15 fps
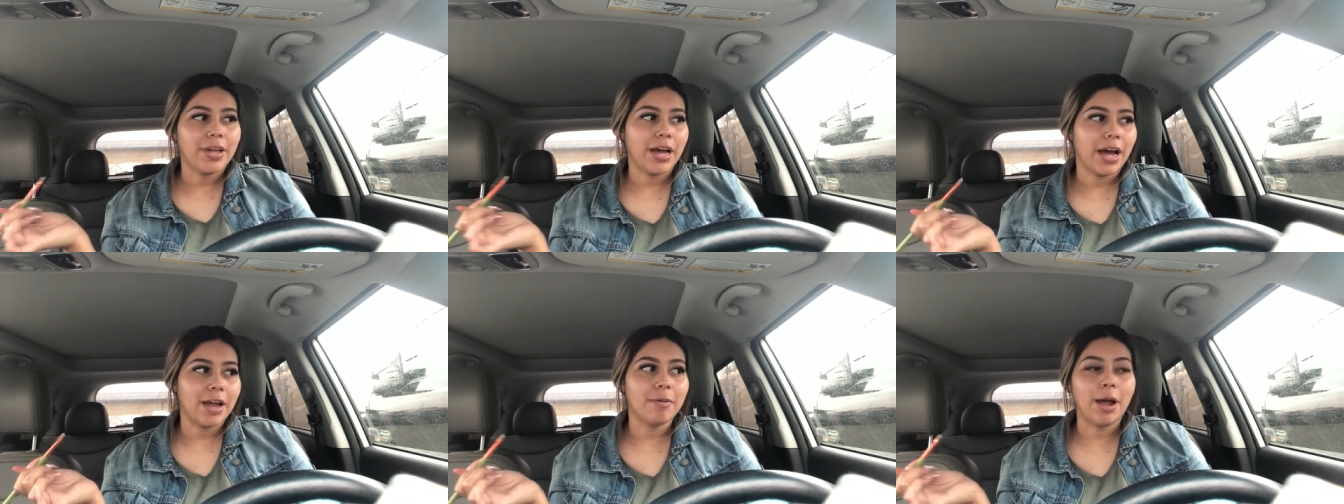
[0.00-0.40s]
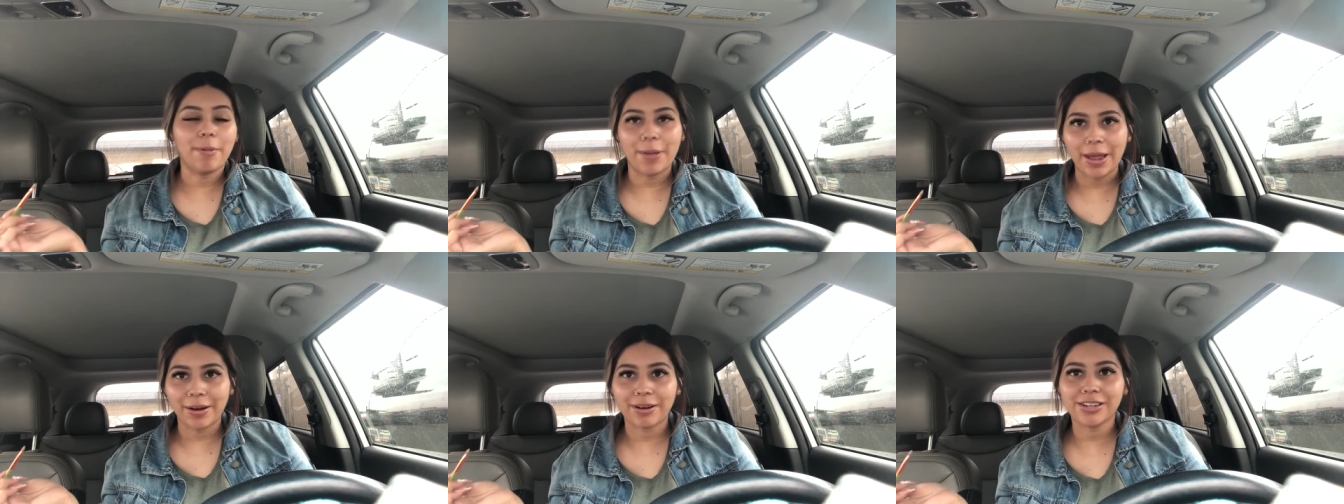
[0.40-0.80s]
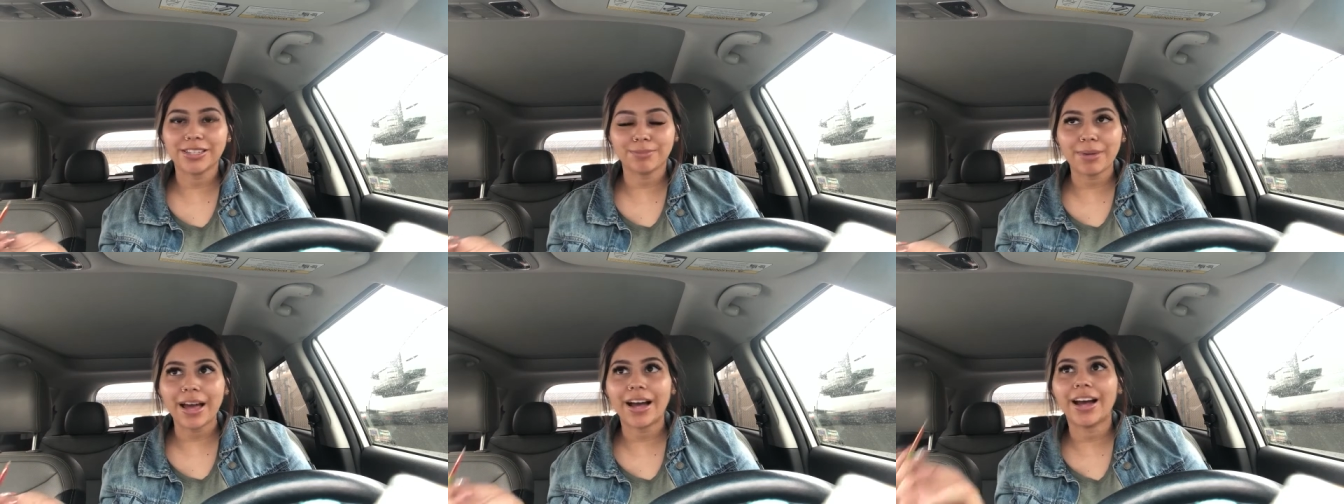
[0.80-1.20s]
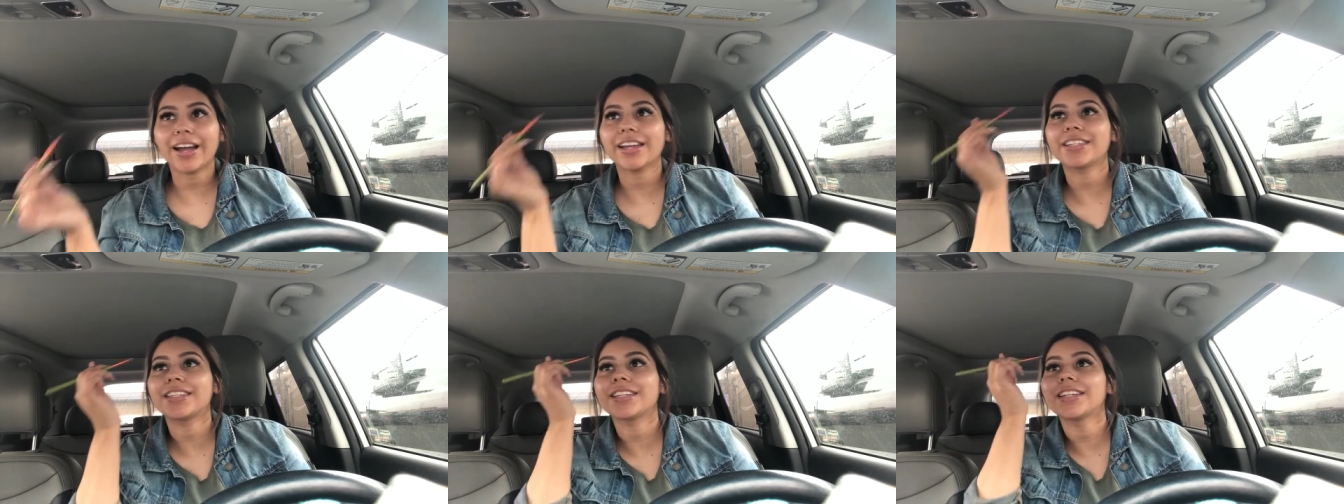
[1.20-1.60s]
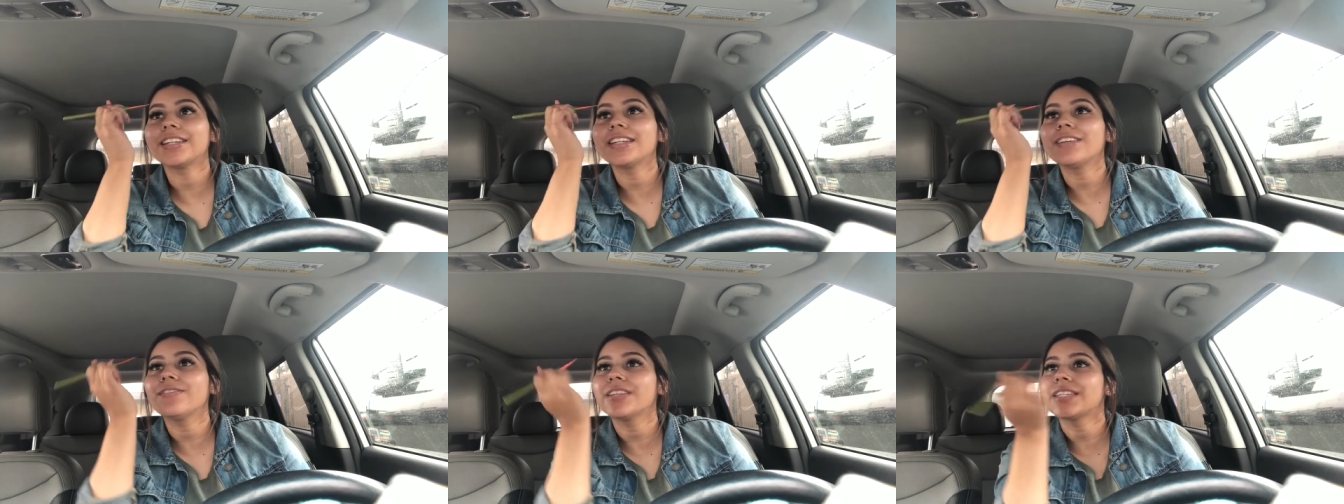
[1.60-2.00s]
behind my parents' back. I
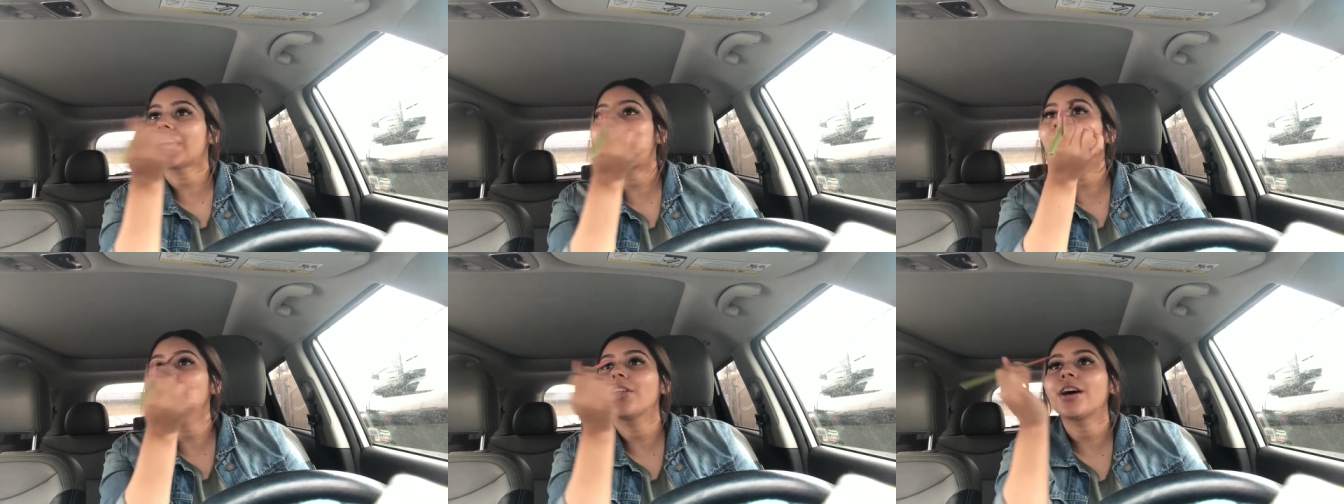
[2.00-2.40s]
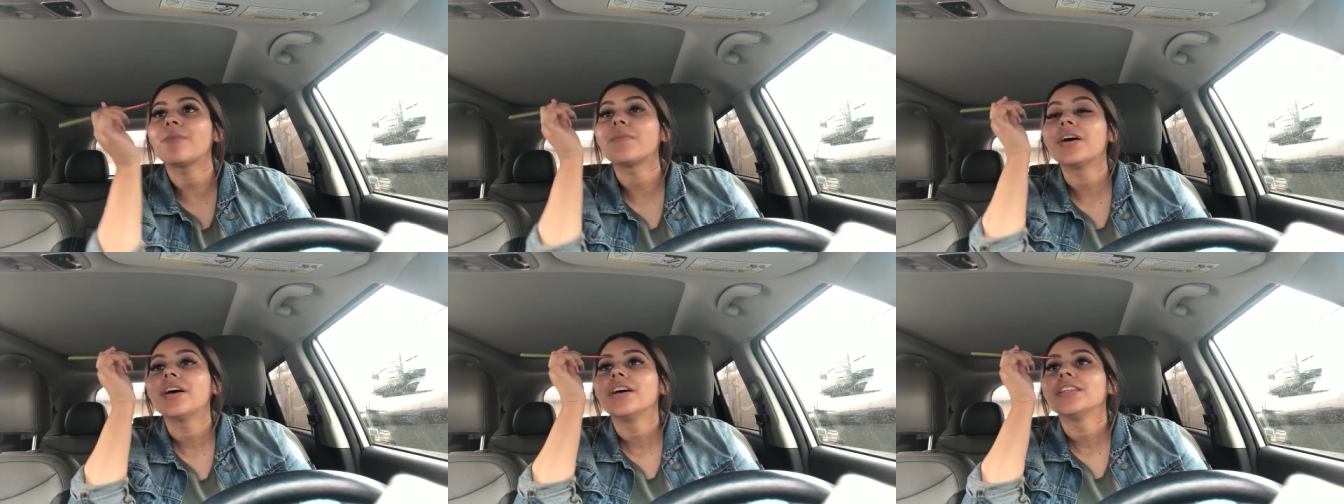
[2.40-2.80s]
didn't even tell them,